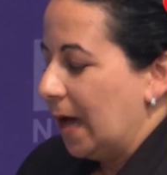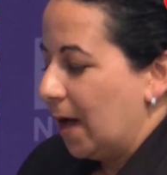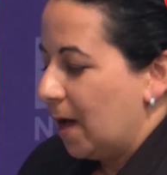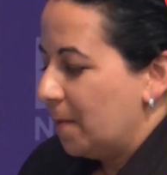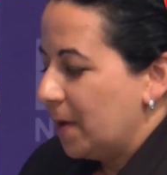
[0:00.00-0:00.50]

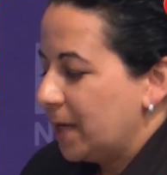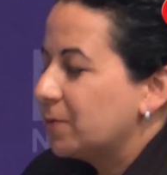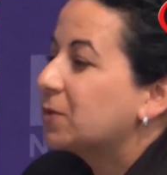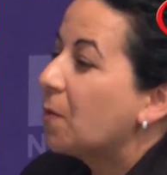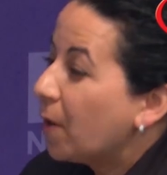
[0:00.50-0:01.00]
And it
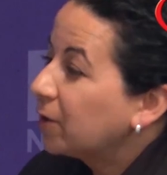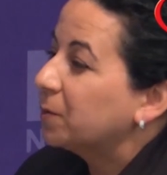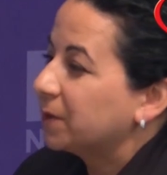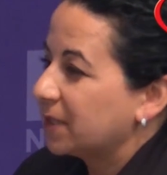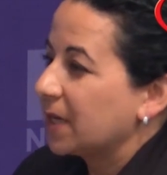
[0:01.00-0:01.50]
was
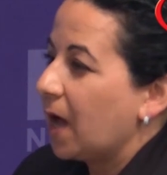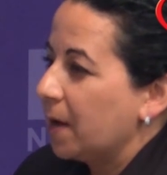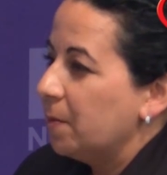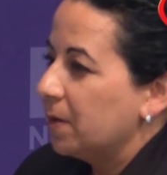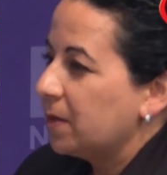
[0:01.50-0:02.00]
remarkable at the
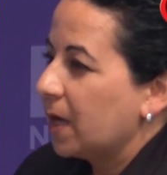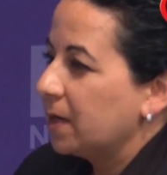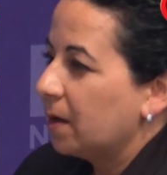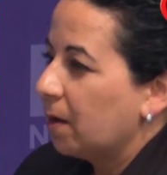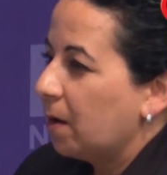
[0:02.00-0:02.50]
time
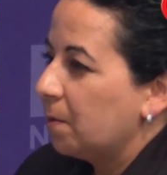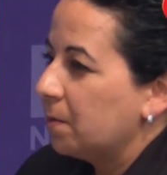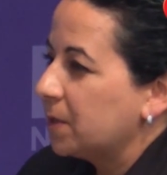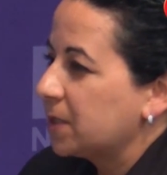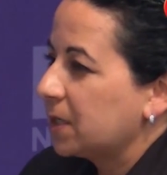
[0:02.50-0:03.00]
that
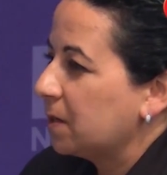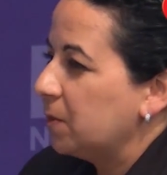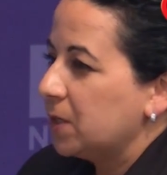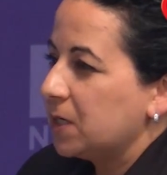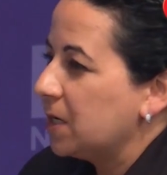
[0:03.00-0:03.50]
the Sikh
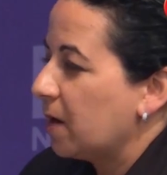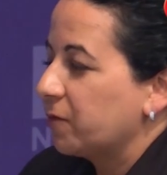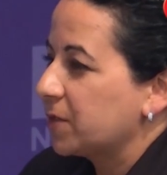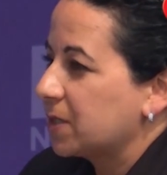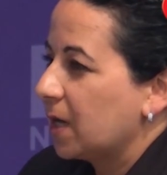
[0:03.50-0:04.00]
community
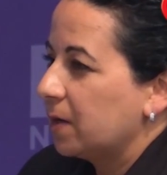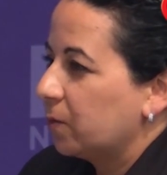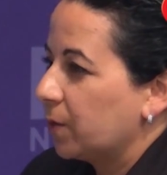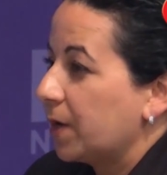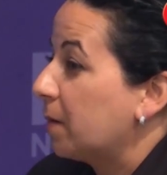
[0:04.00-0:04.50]
never said,
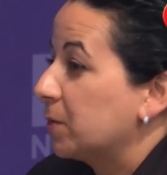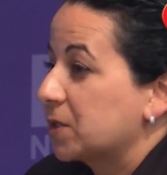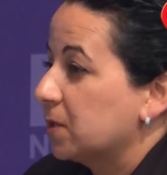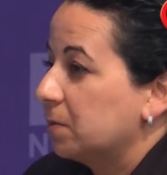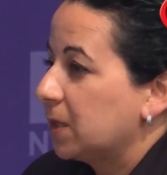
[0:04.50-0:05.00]
we're not
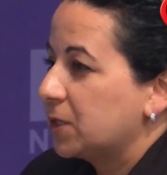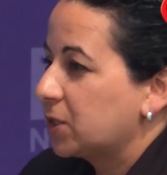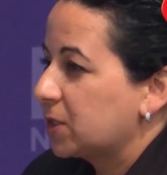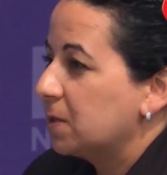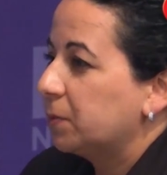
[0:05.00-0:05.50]
Muslim. That
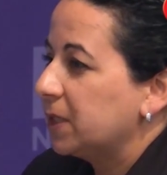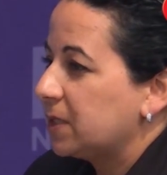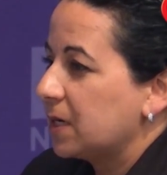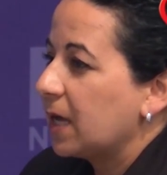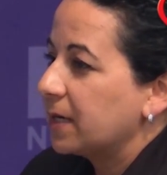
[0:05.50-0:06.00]
simply
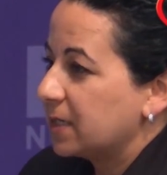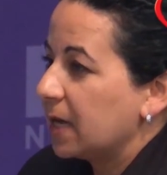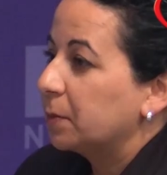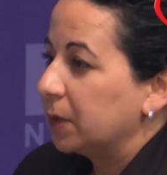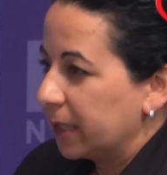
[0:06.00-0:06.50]
did not
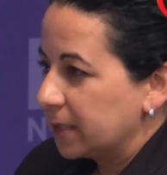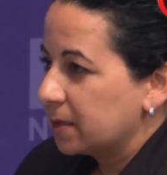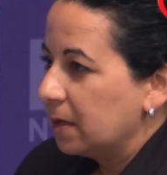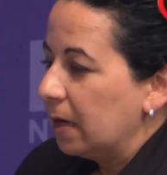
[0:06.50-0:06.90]
take place.